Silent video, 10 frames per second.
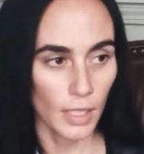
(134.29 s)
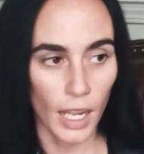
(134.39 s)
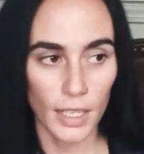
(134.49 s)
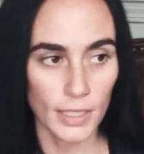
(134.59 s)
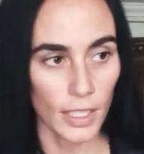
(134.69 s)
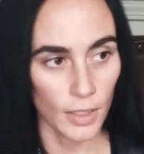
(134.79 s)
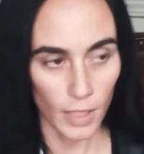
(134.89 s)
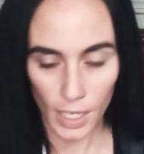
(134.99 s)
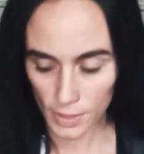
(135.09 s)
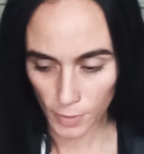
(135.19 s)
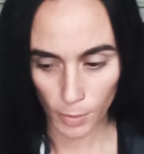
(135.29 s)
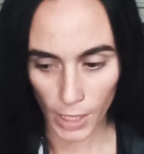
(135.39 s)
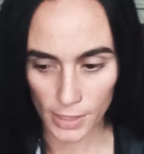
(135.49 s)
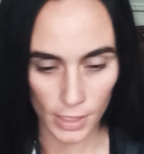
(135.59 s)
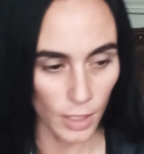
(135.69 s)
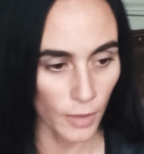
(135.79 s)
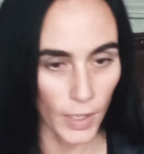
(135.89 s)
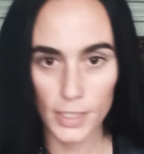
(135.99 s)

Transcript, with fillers: as I as for myself,